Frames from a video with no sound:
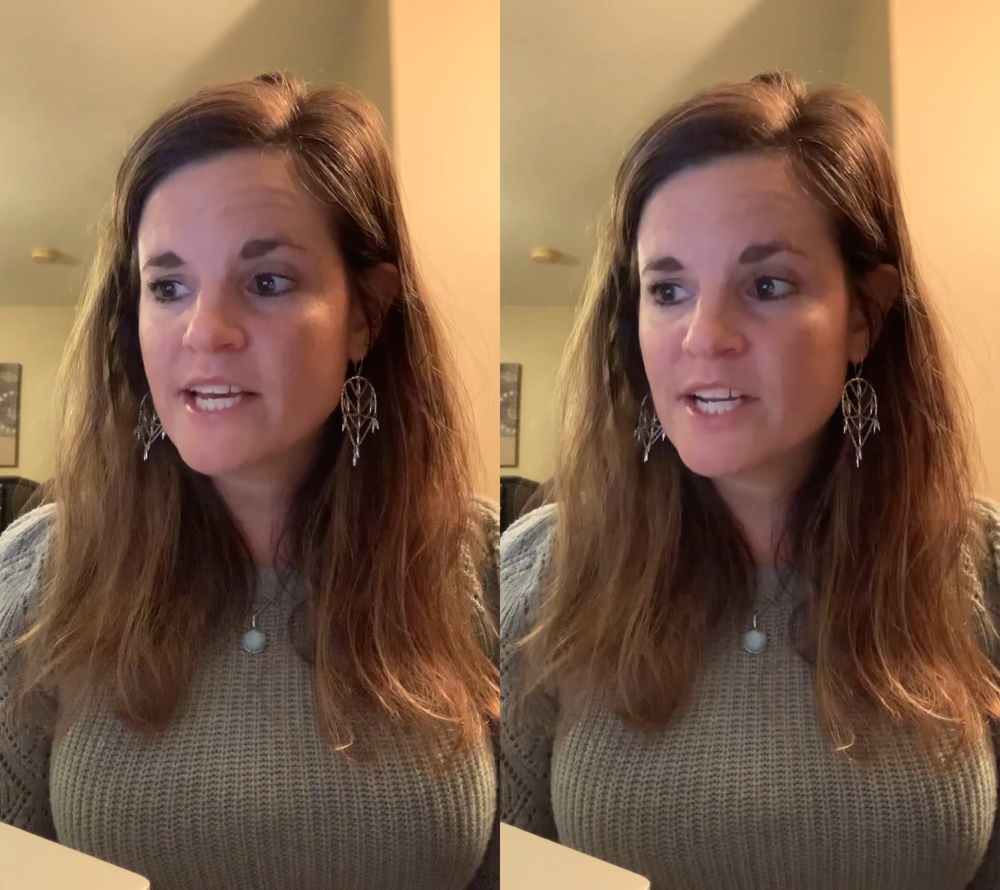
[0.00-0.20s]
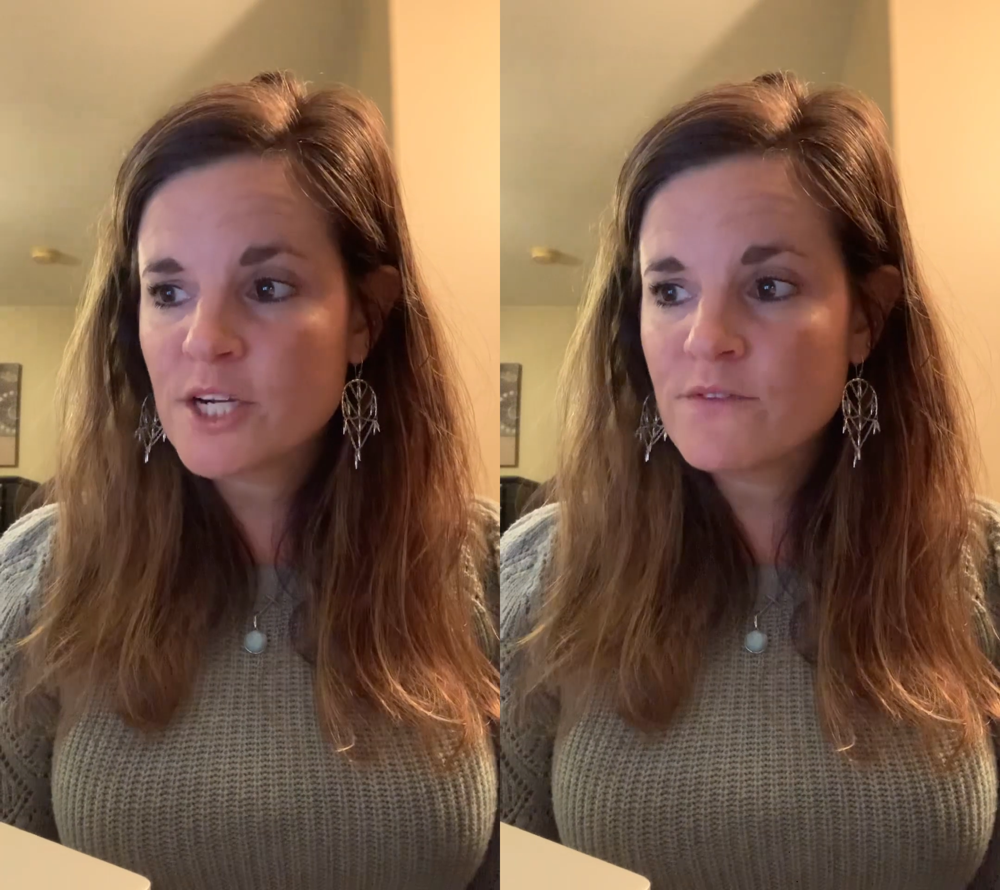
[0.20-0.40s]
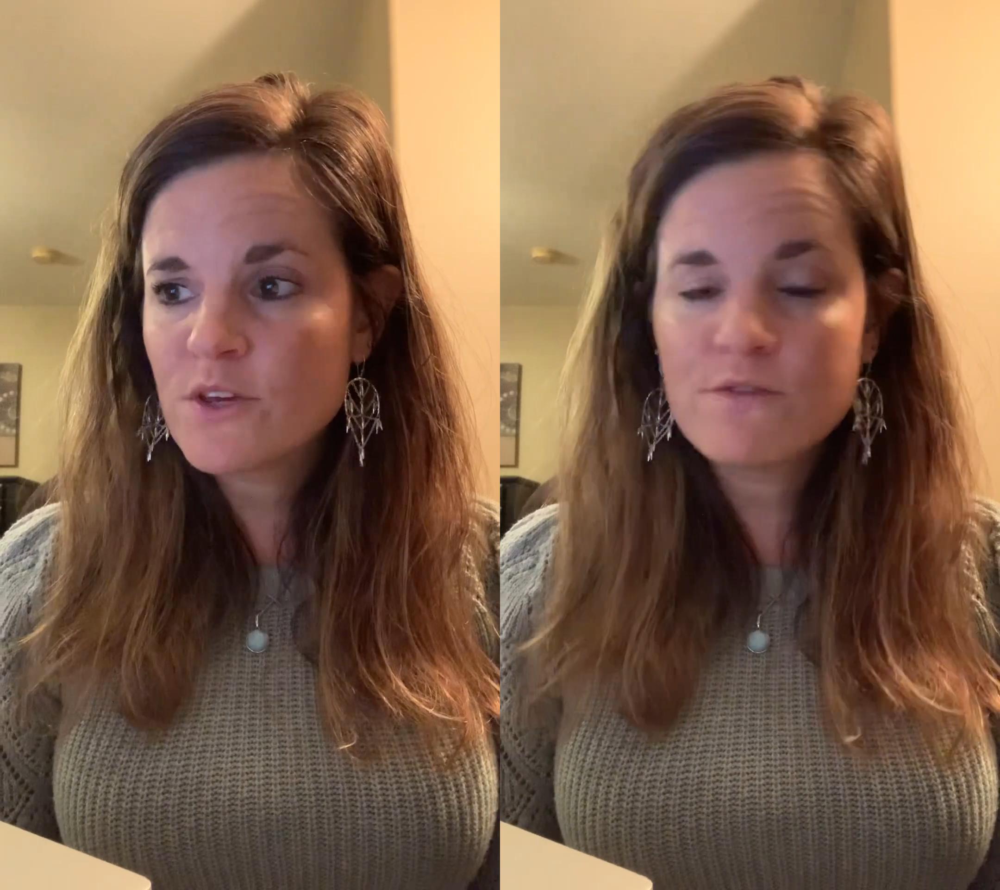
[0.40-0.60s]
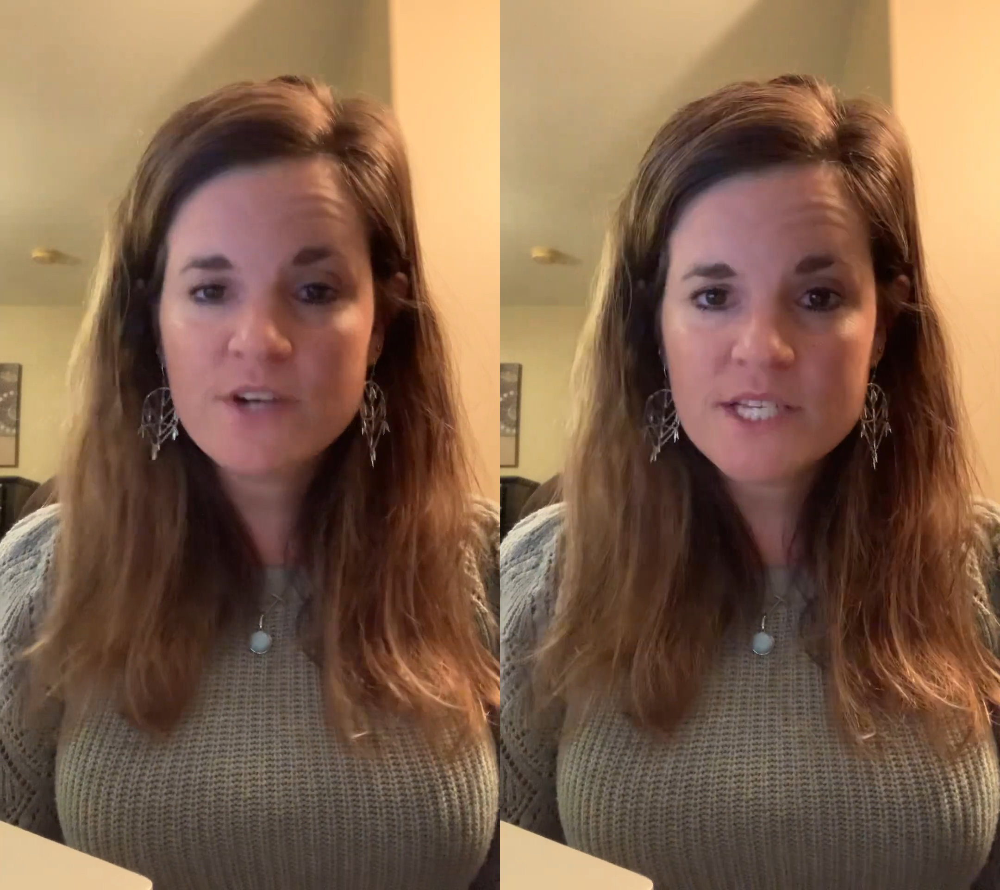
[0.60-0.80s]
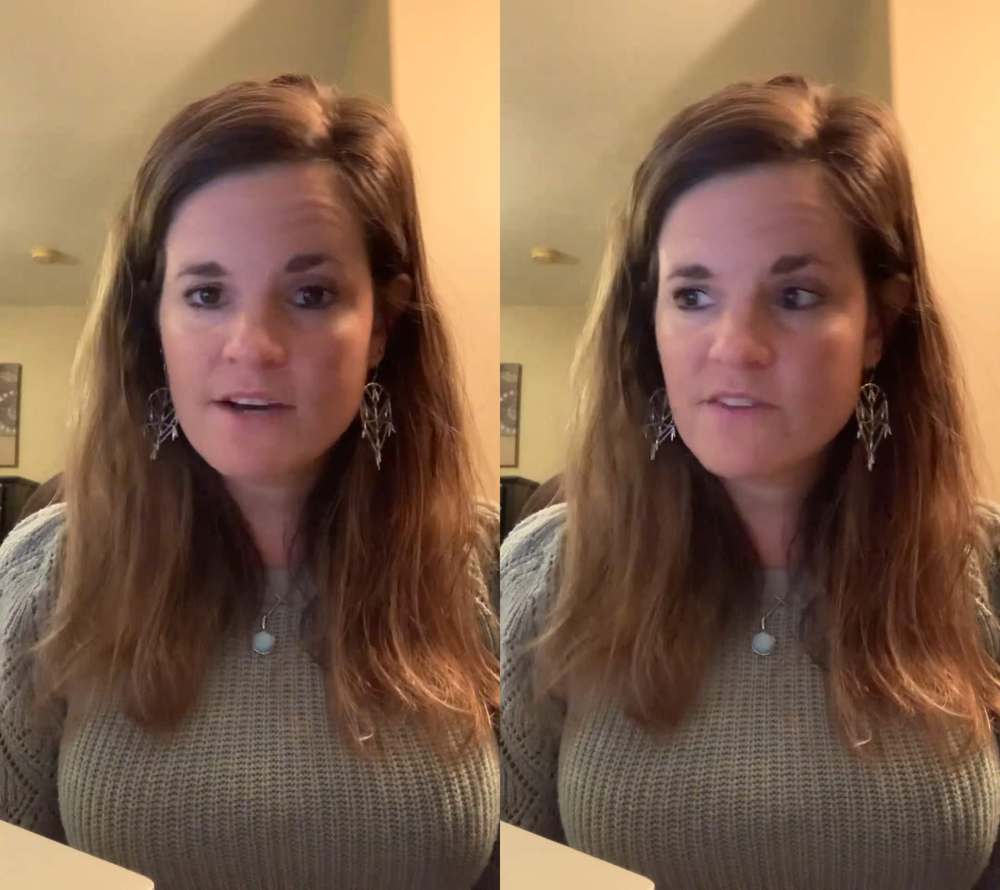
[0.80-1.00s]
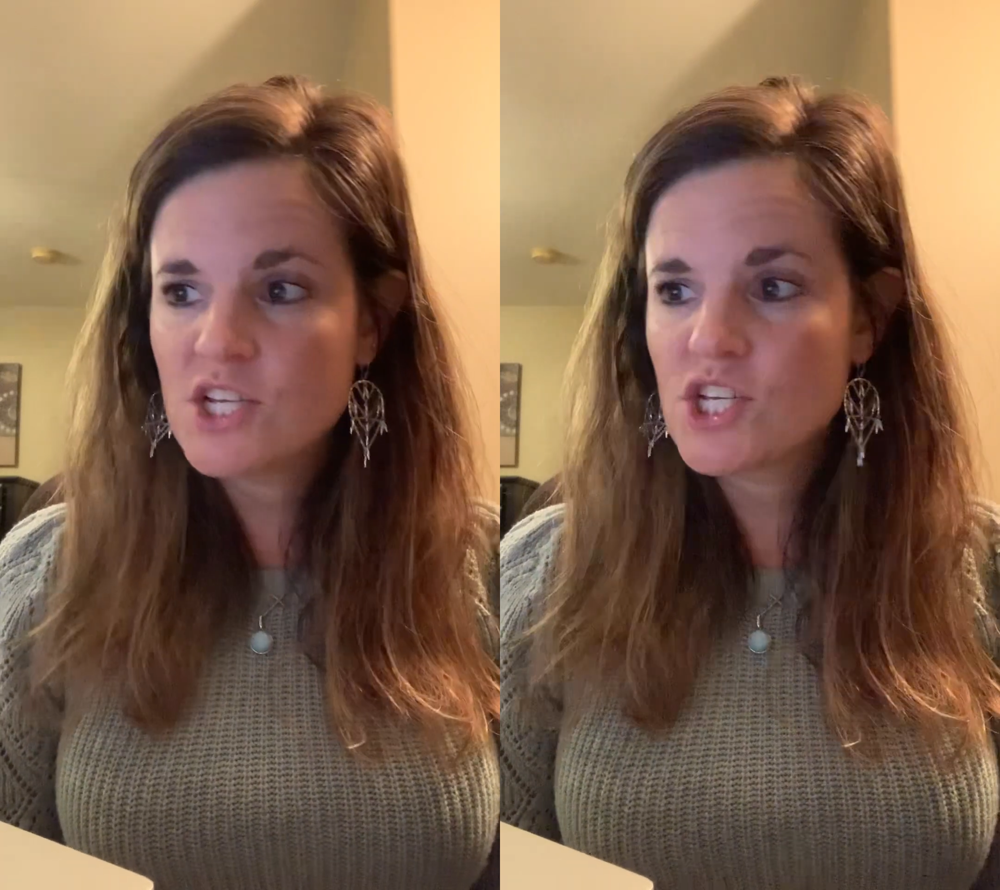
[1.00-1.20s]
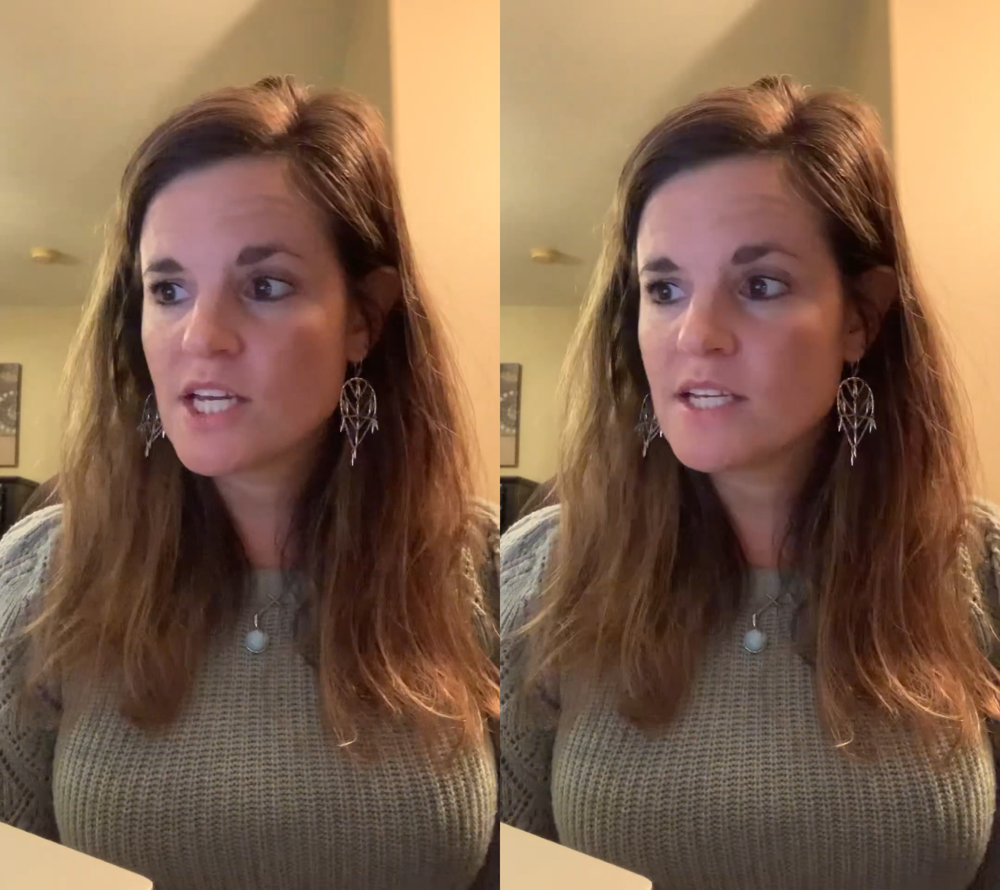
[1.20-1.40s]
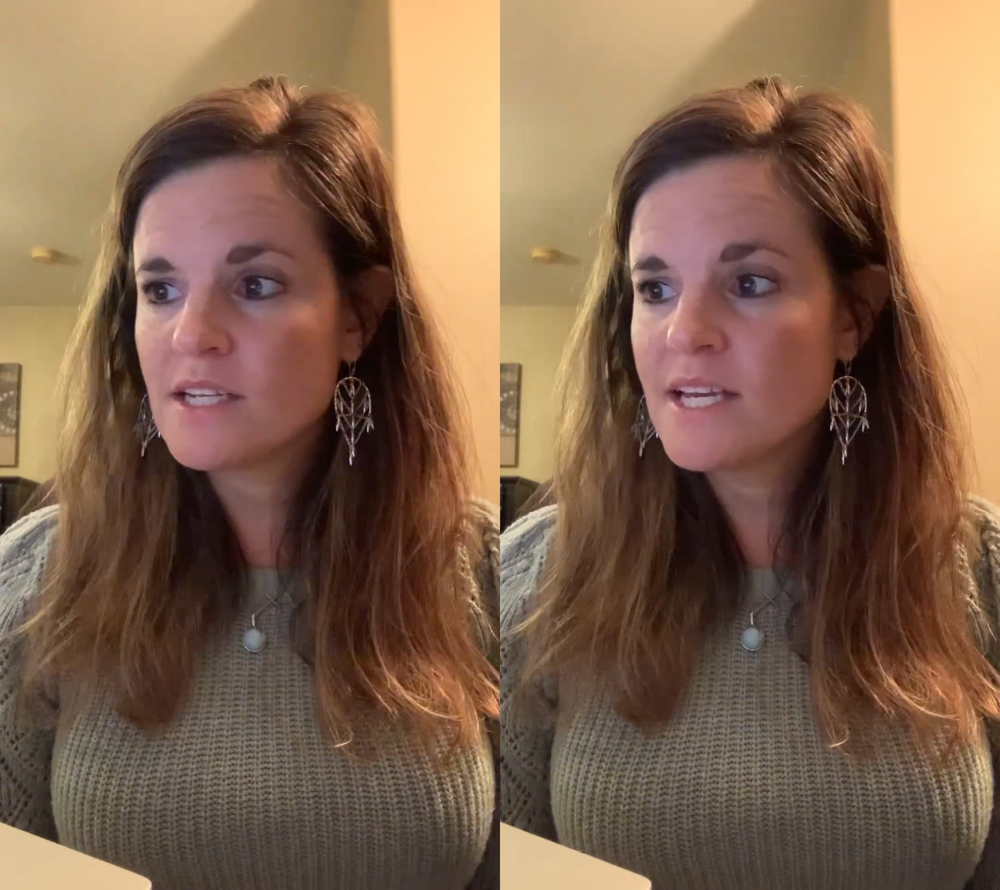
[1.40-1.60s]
interview for salvation.